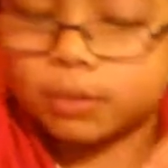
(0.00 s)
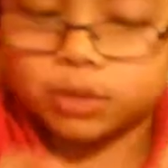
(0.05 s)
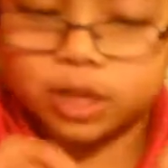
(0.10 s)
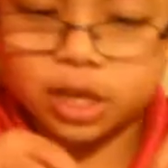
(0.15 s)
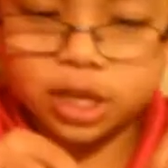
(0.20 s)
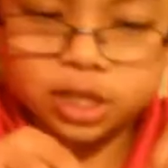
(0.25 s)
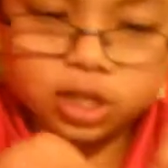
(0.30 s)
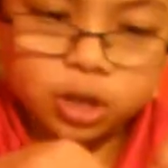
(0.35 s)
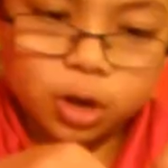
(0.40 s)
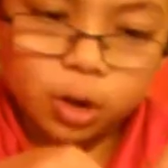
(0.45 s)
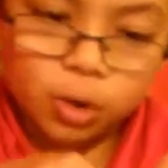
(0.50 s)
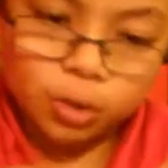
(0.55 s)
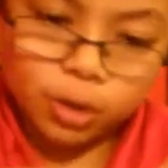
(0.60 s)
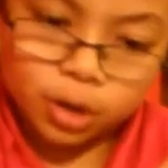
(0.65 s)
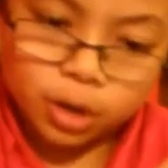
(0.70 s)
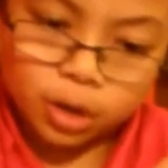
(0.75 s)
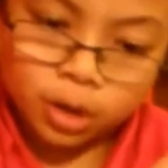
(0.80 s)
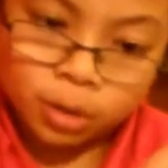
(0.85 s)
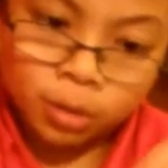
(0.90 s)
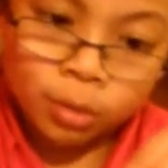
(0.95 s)
I'm just
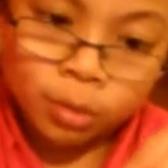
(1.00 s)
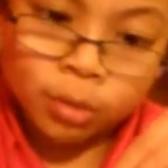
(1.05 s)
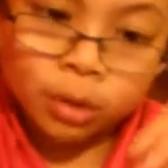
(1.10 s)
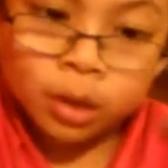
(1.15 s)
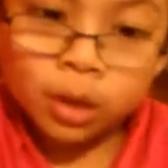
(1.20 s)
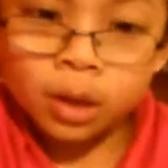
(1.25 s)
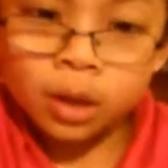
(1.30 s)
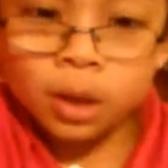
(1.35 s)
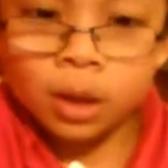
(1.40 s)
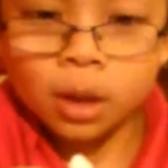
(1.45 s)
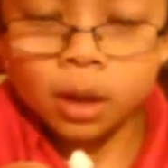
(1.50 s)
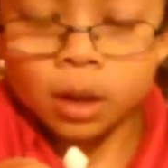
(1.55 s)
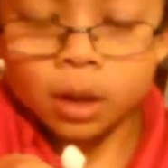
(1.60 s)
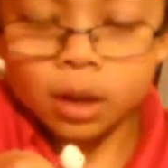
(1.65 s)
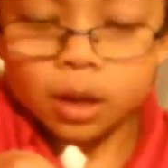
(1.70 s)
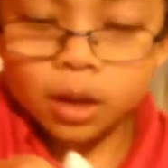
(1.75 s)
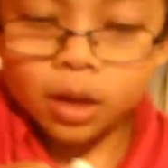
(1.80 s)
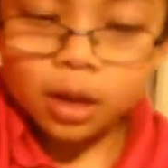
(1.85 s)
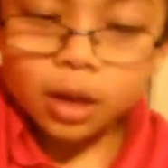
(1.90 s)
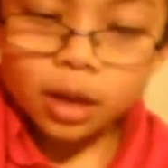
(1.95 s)
showing you.
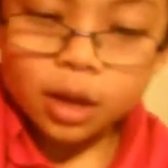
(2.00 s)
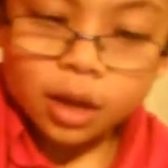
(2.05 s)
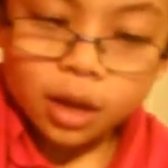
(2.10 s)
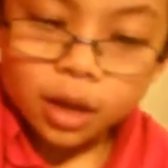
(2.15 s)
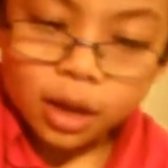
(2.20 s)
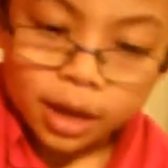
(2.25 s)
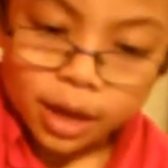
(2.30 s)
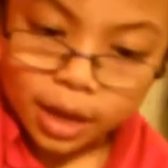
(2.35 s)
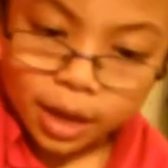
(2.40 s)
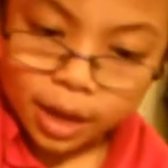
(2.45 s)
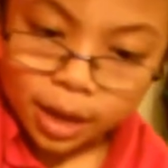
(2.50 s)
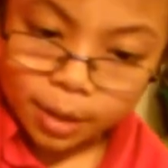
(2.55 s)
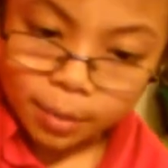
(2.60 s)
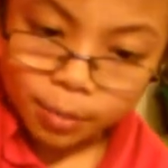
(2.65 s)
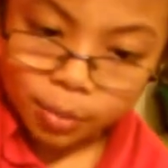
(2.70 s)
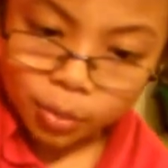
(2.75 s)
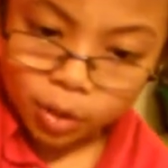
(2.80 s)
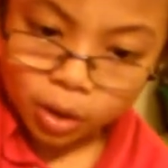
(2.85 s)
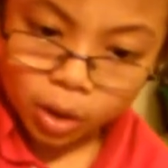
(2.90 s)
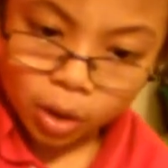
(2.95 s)

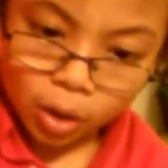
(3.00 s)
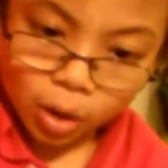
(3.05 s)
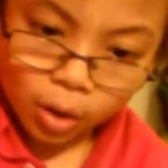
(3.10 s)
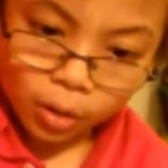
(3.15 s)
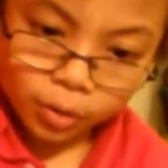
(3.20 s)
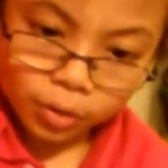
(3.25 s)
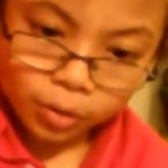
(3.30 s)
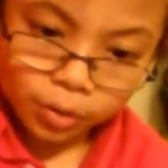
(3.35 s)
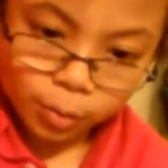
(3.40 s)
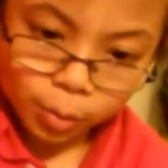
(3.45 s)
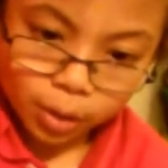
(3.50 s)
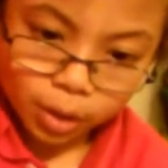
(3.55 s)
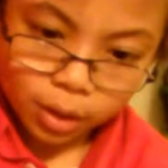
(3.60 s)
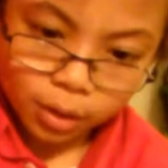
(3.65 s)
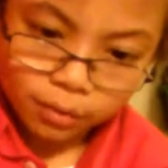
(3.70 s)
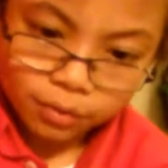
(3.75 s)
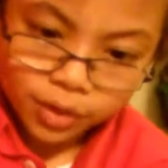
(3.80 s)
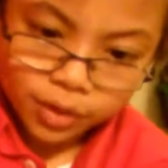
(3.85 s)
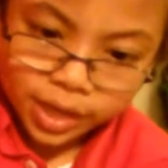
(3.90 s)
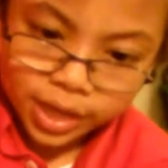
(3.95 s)
And put on one
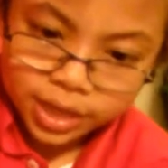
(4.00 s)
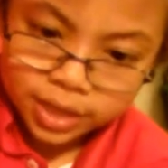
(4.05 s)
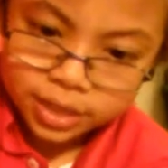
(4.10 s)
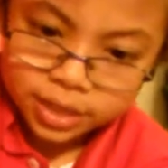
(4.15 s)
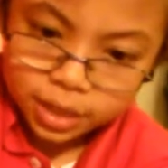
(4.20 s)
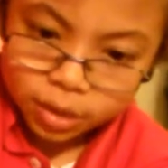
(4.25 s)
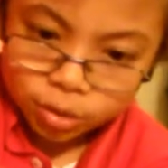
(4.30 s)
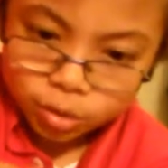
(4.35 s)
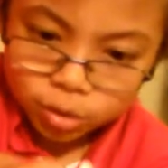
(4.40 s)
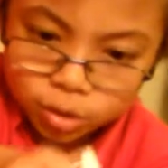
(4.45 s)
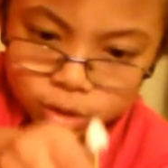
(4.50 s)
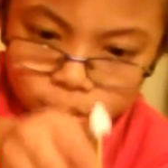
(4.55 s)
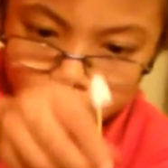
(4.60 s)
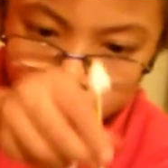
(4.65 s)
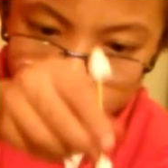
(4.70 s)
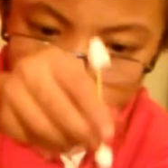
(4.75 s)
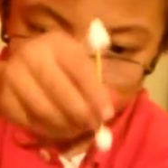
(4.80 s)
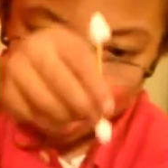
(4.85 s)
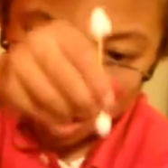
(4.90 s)
of these and it's going